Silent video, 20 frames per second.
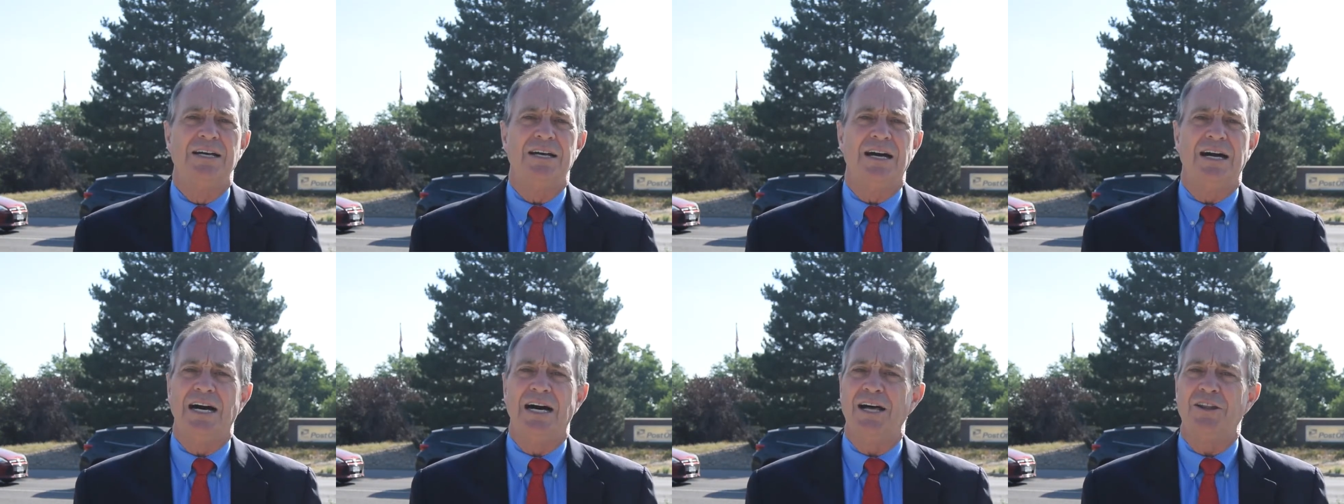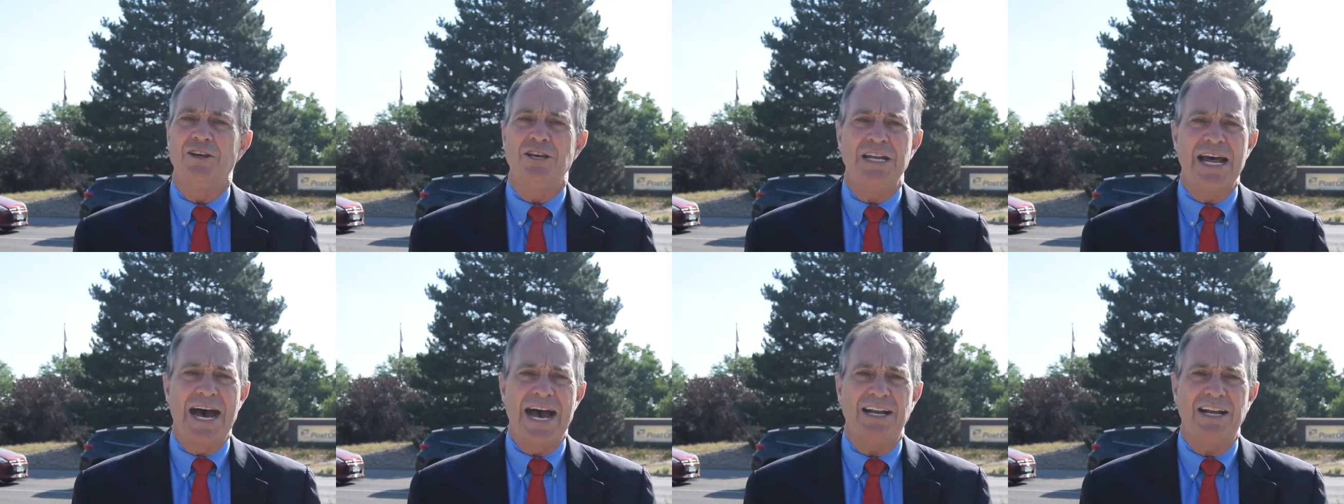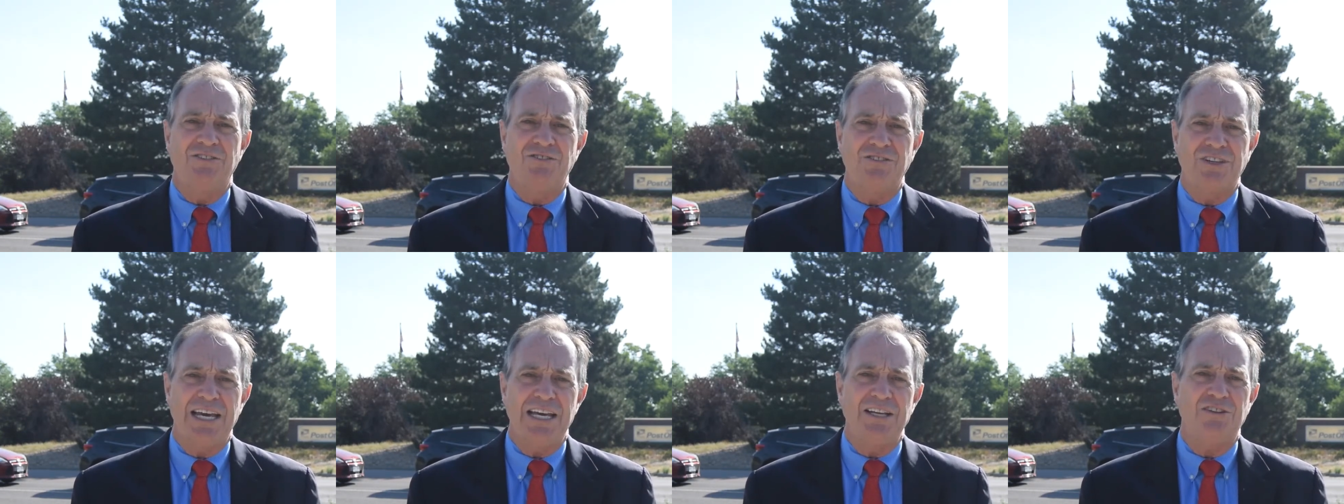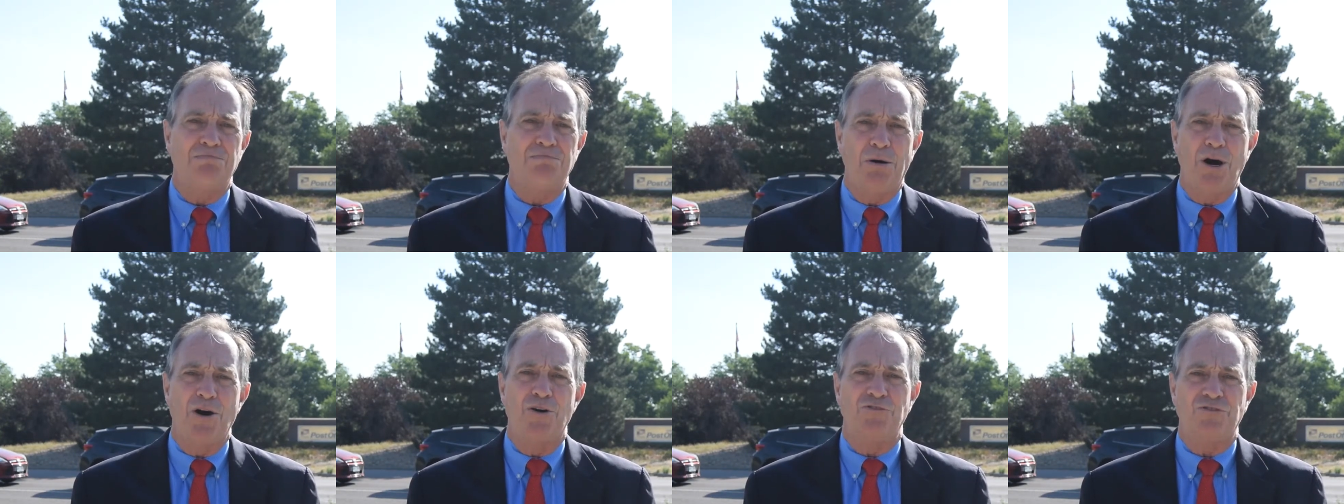Uh, the United States
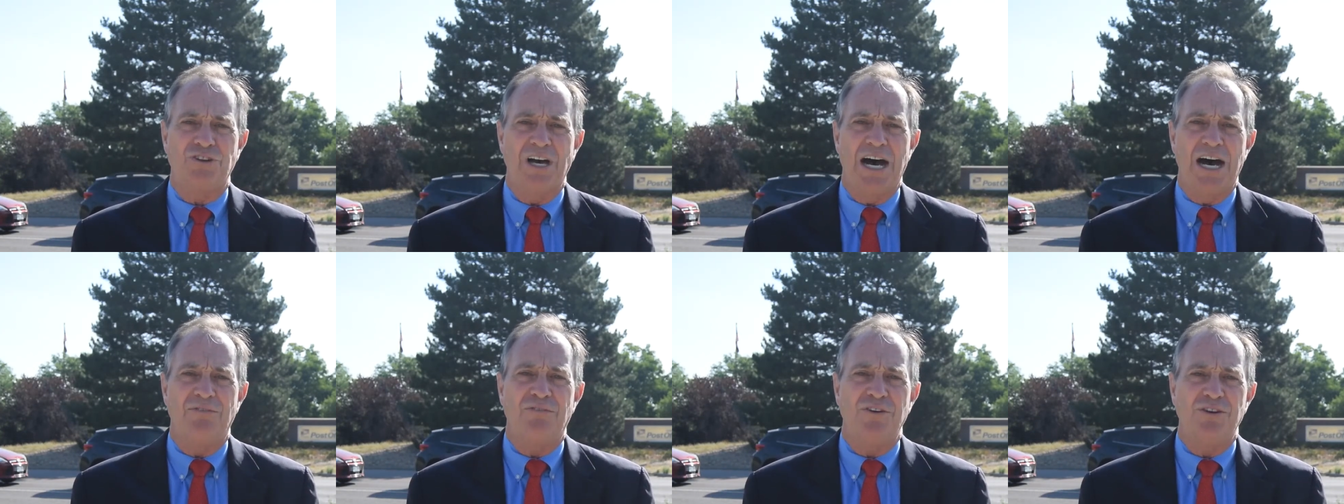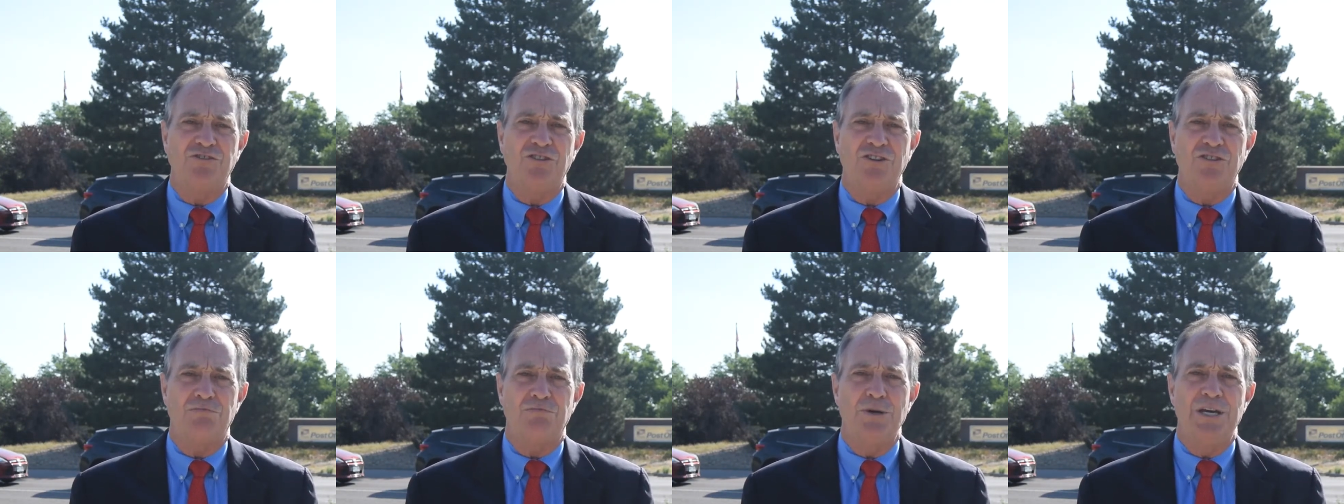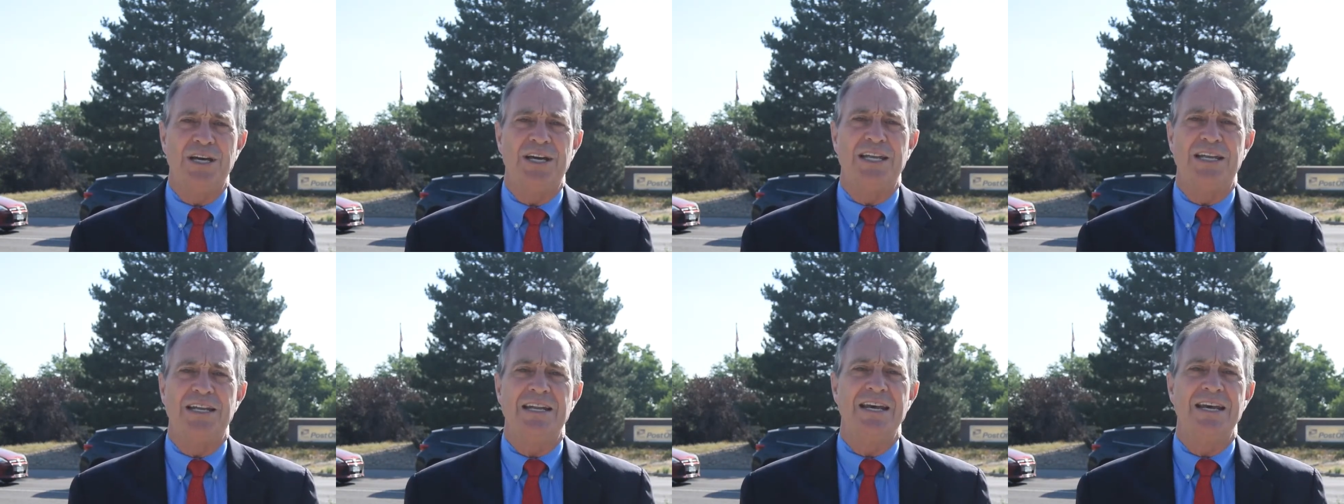Post Office has been